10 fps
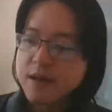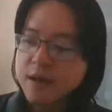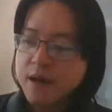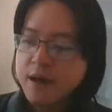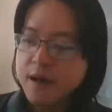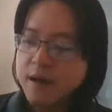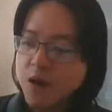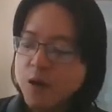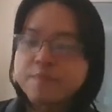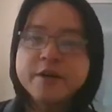
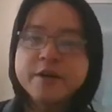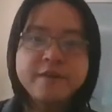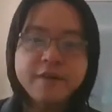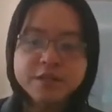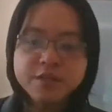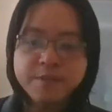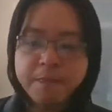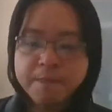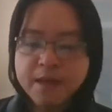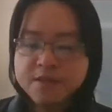operator function.
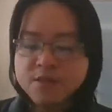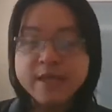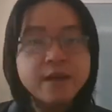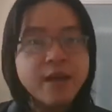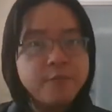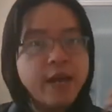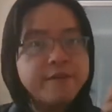So now that we have